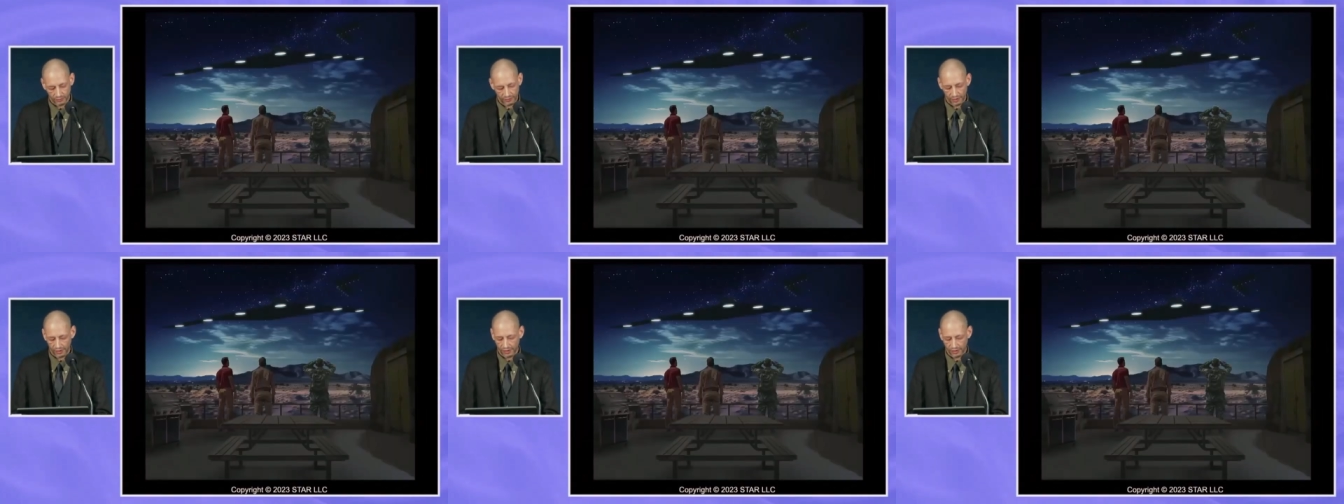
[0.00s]
a
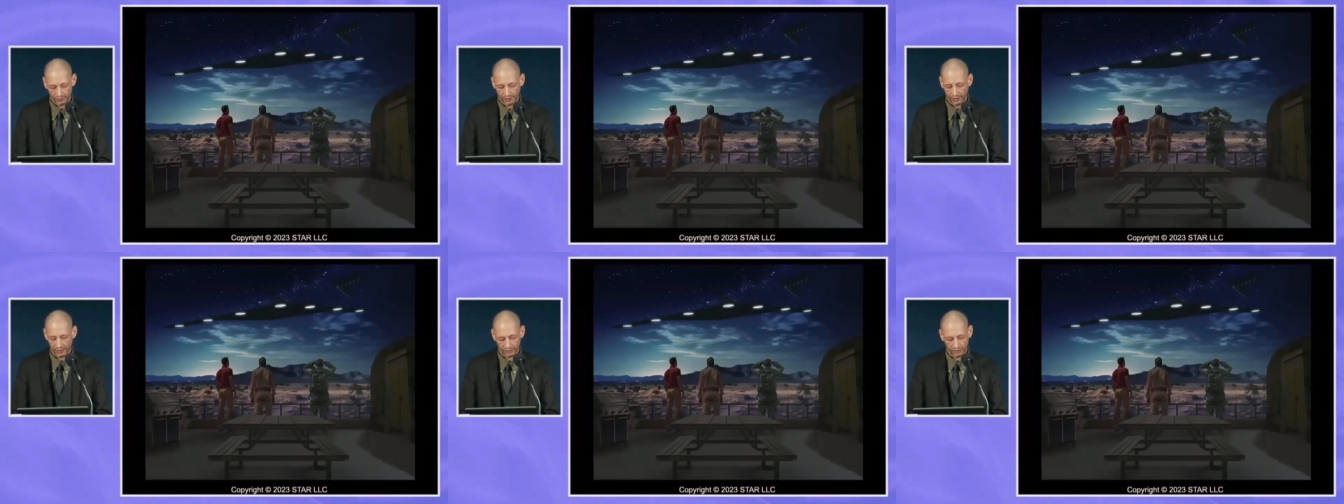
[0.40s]
very,
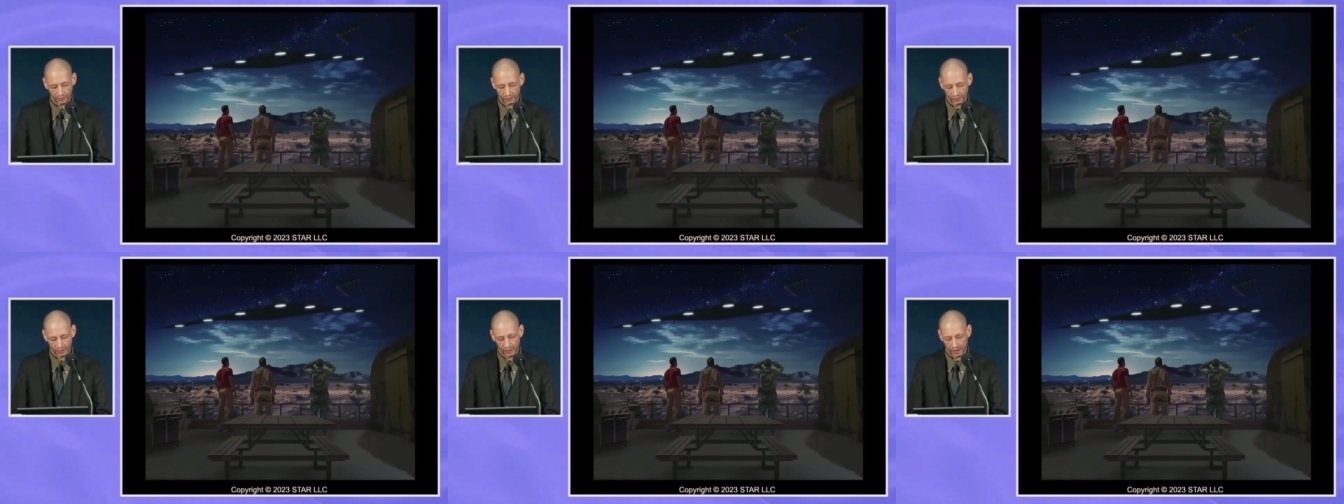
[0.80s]
very
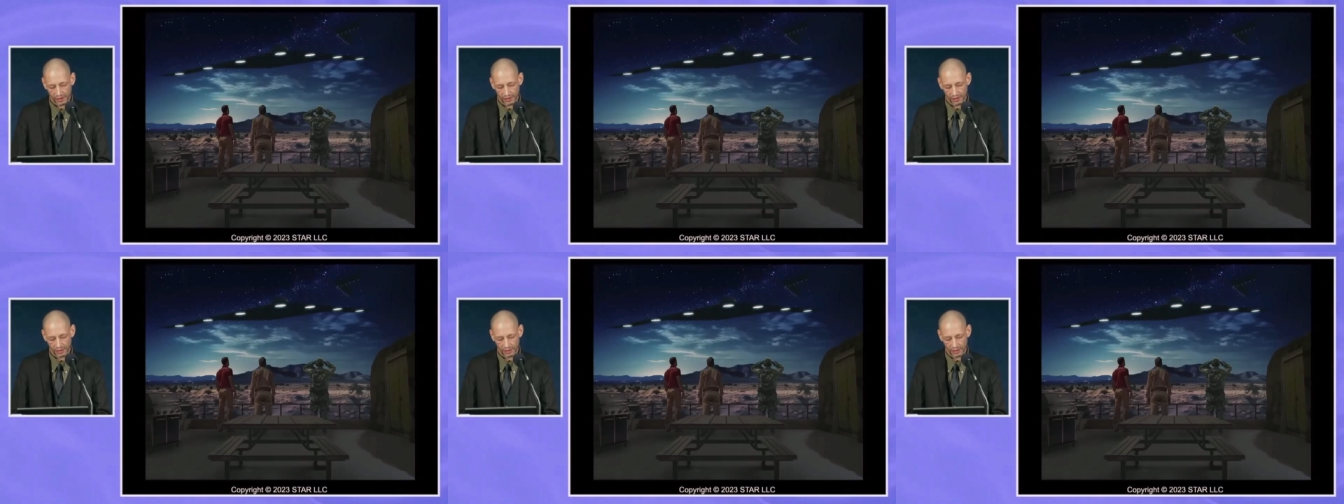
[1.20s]
severe
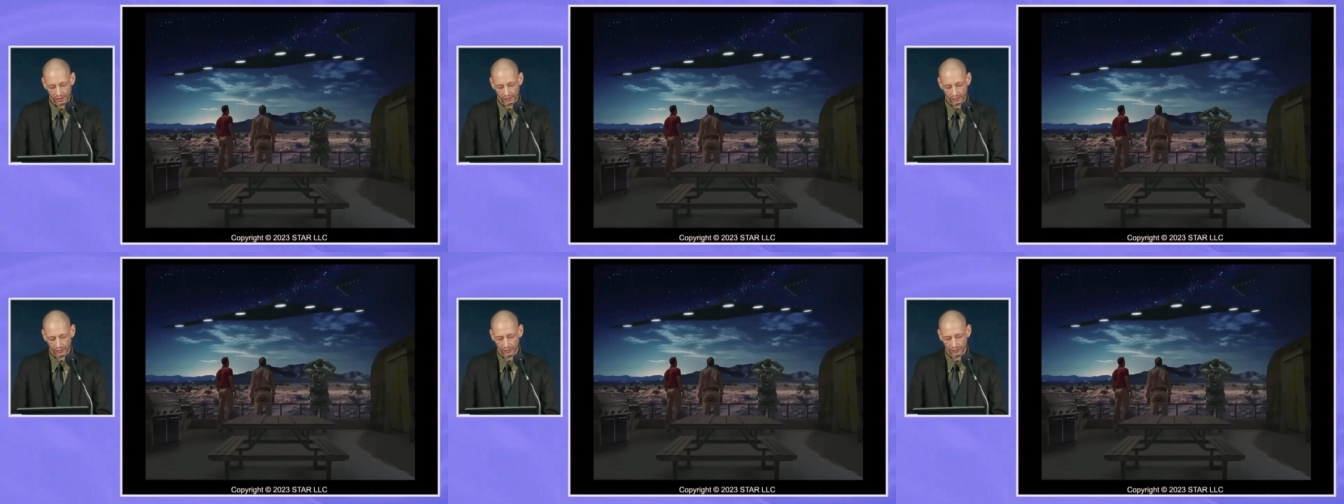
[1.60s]

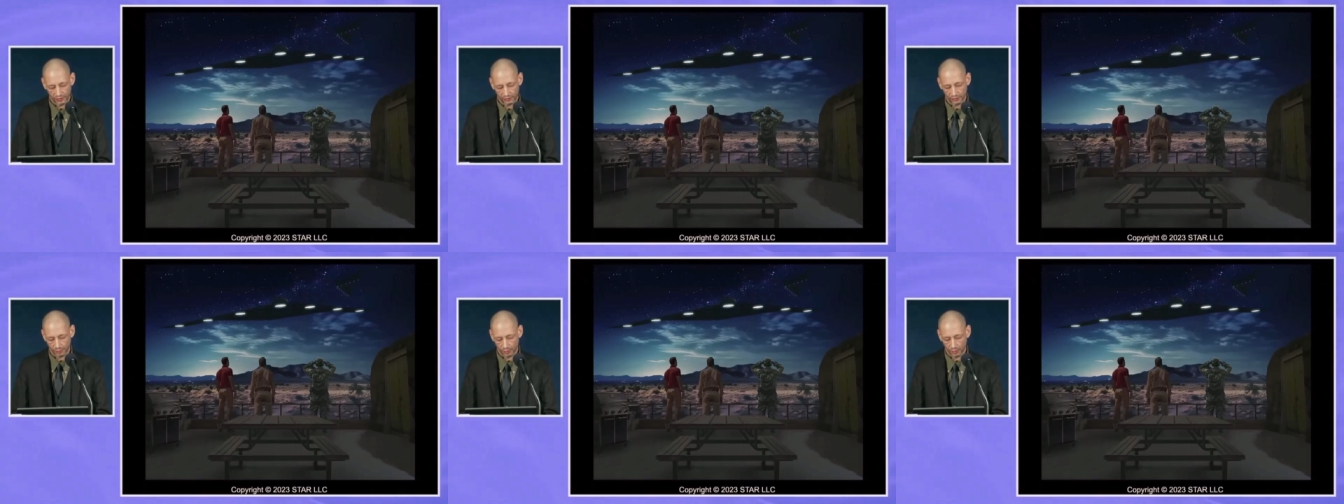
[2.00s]
uh, look of
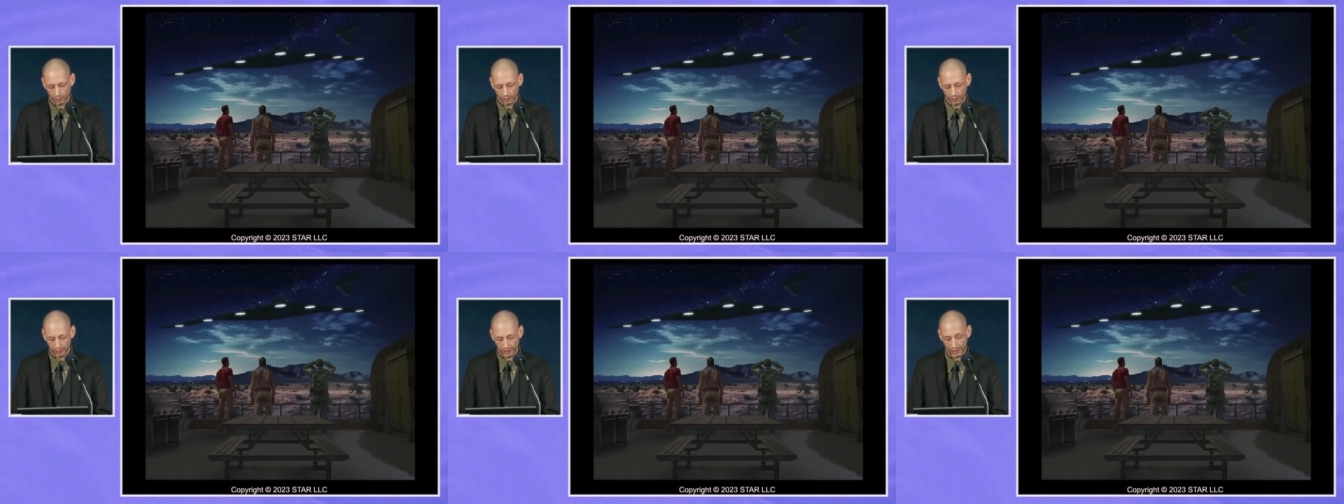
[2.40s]

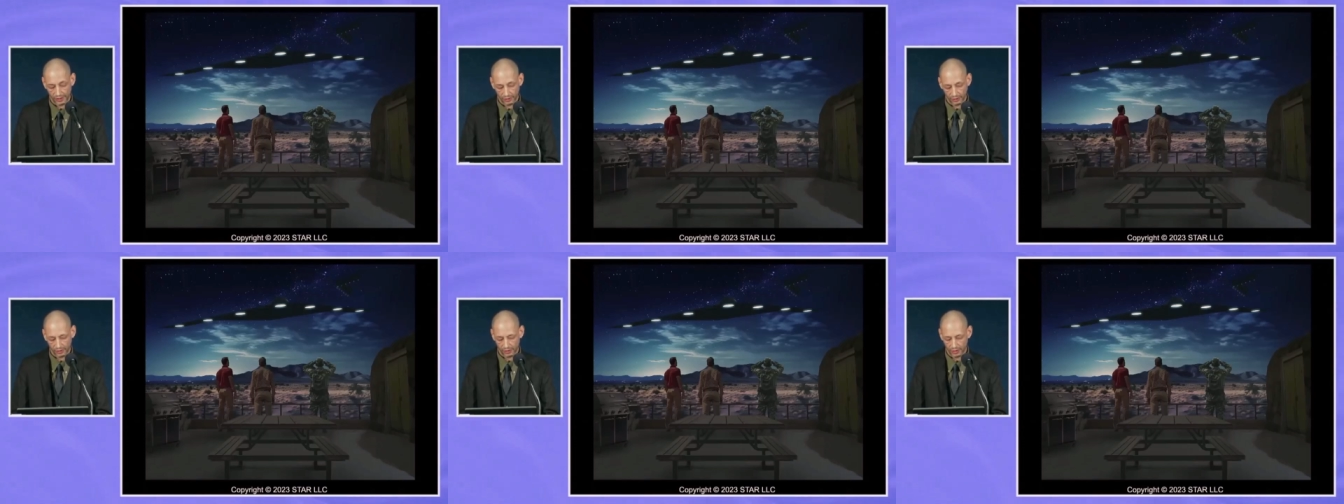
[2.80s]
disapproval and
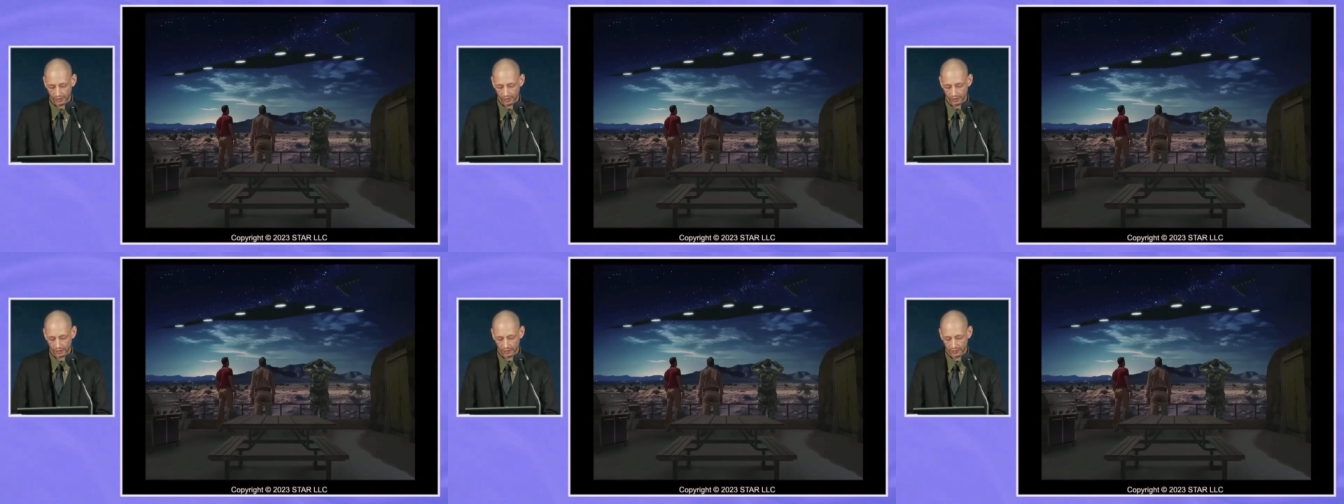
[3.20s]
anger
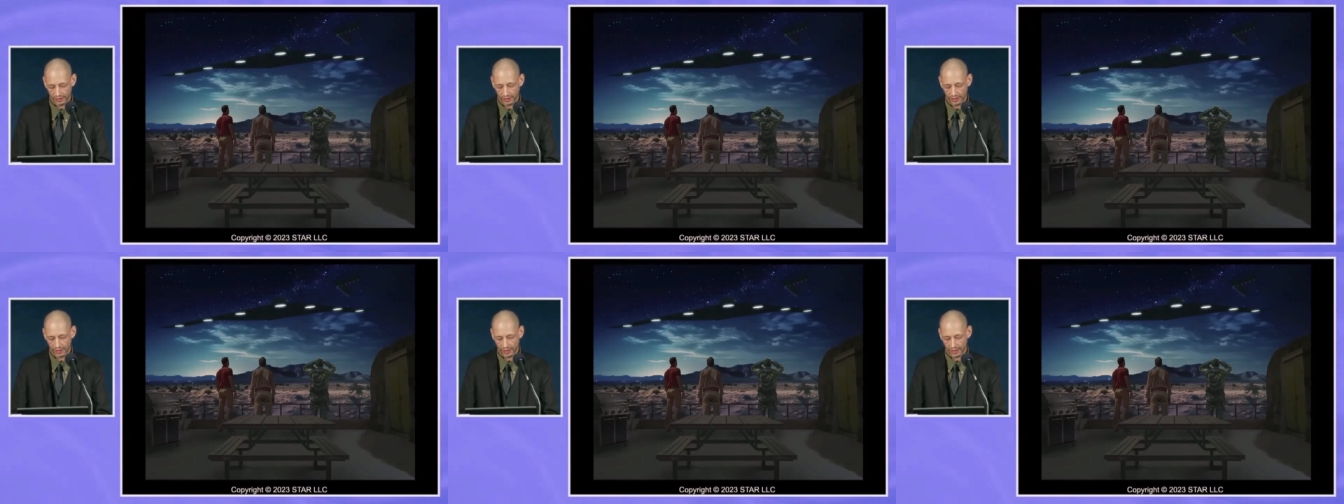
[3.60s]
uh, that
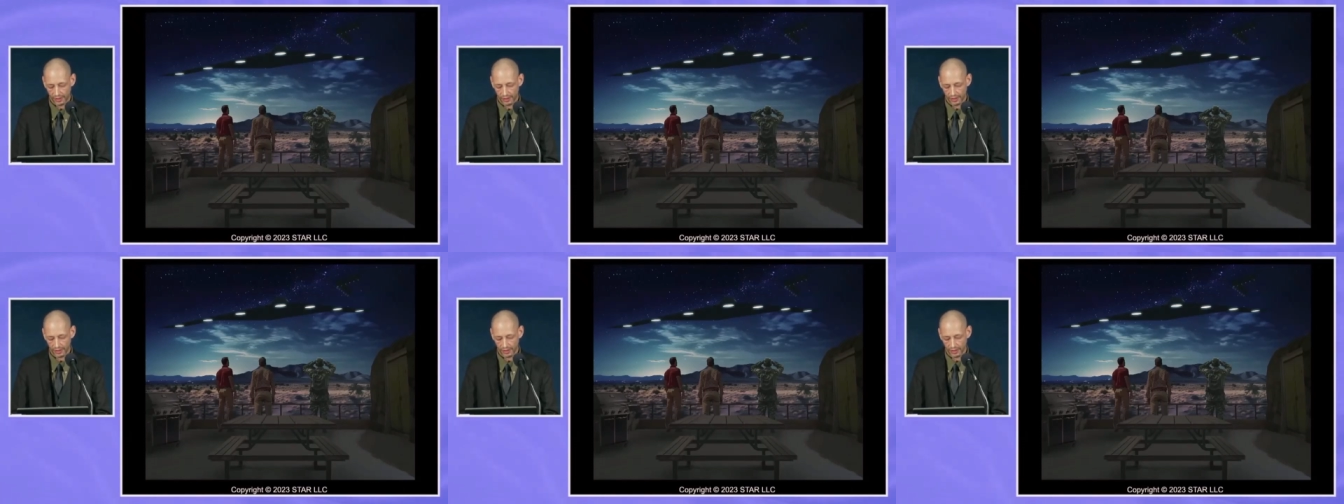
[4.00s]
I
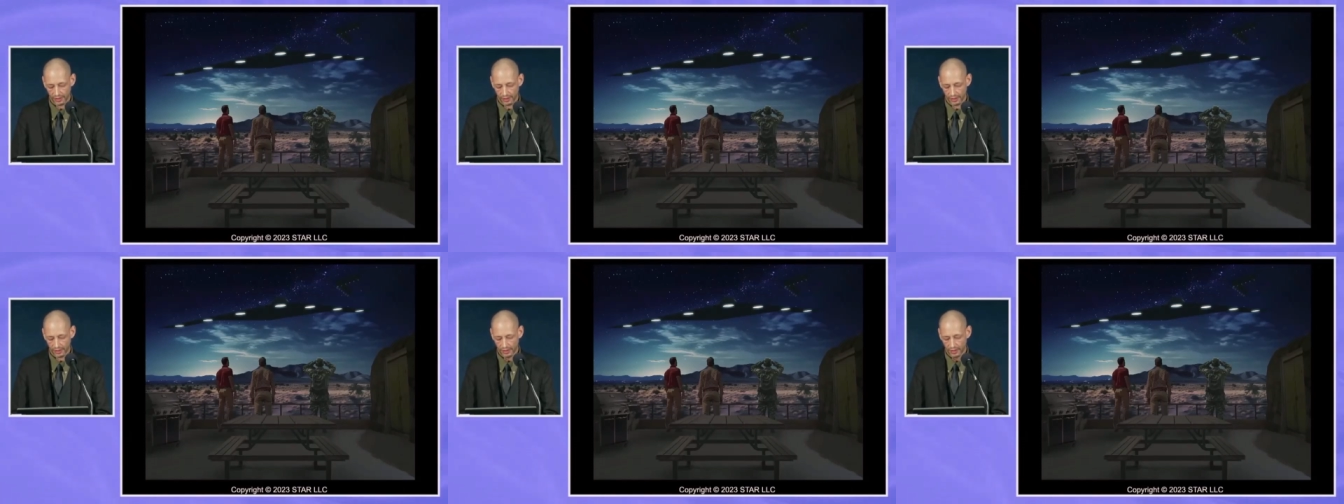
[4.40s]
had
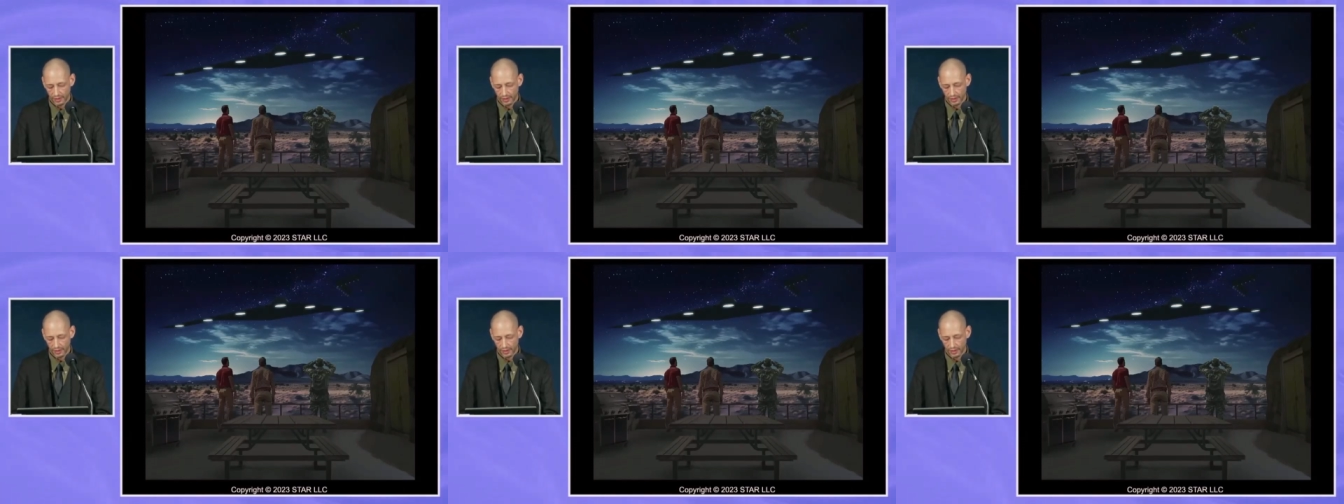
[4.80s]
uh,